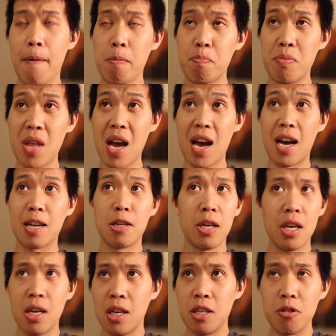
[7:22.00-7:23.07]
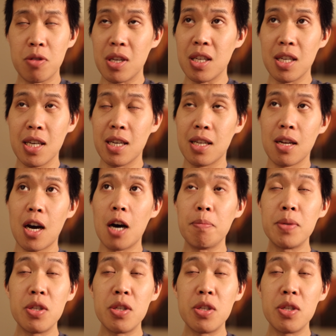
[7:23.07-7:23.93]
that you can get up